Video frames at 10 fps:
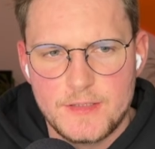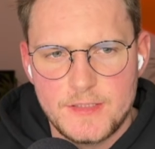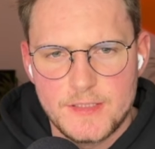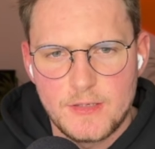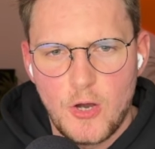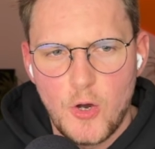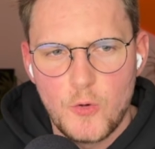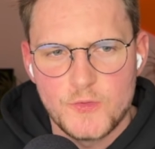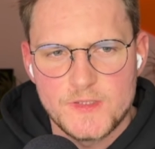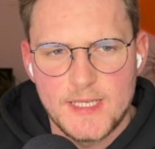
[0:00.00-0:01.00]
This
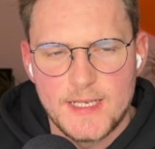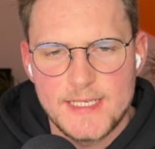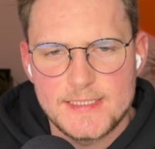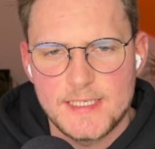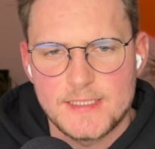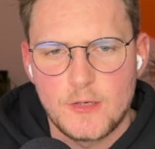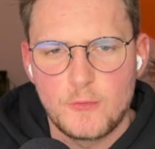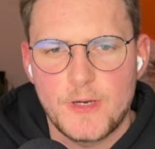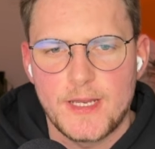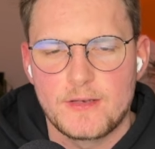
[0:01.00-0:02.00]
host and STS
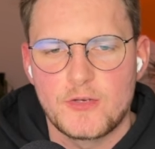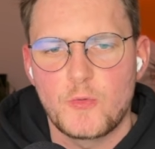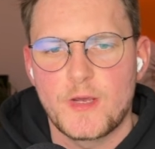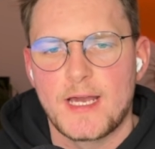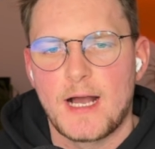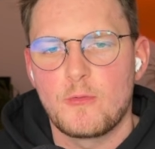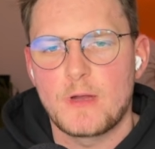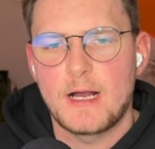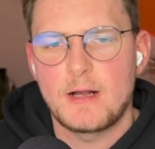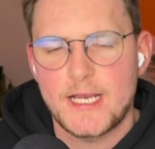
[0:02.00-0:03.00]
token I'll
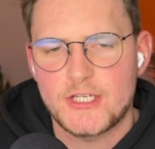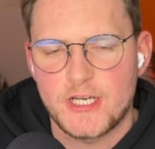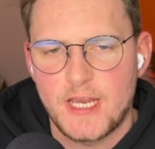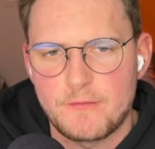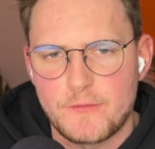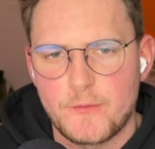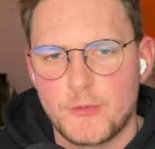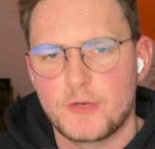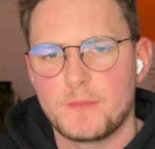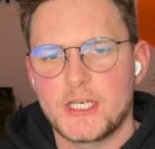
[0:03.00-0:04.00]
actually gather from
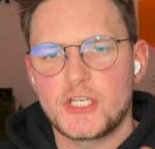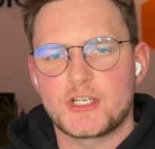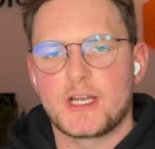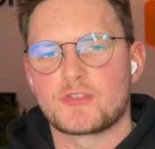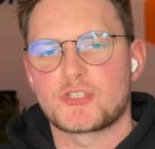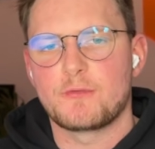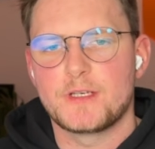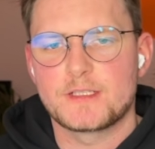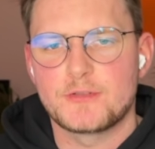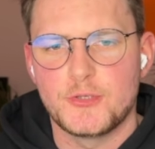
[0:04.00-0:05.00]
documentation. I was showing
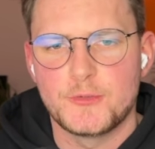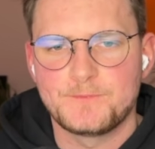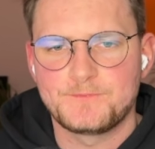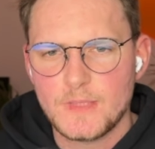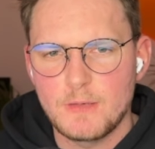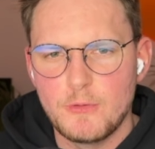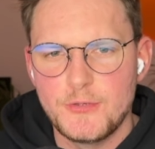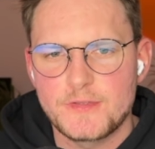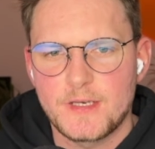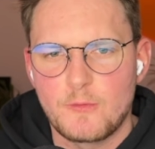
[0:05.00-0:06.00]
this to you. We're
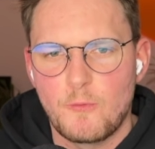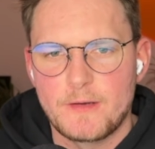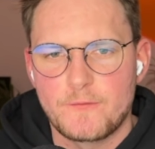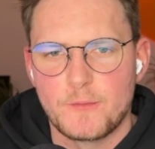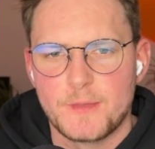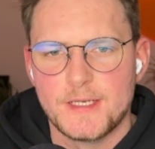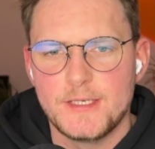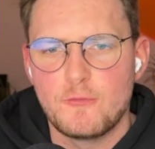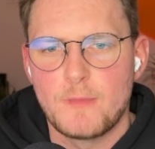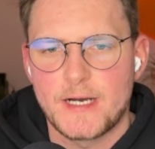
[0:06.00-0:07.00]
using the one from the
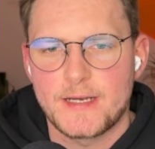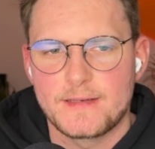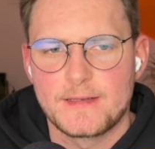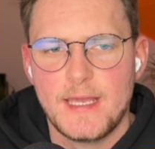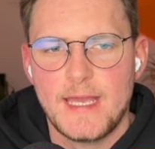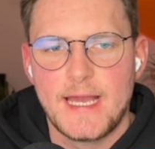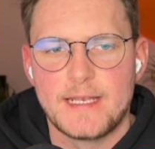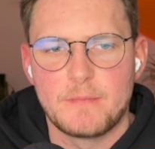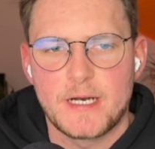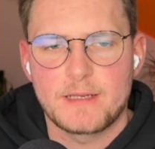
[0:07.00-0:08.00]
EU market
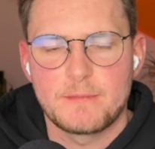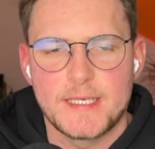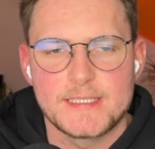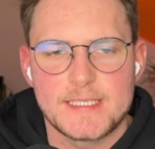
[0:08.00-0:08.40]
and the marketplace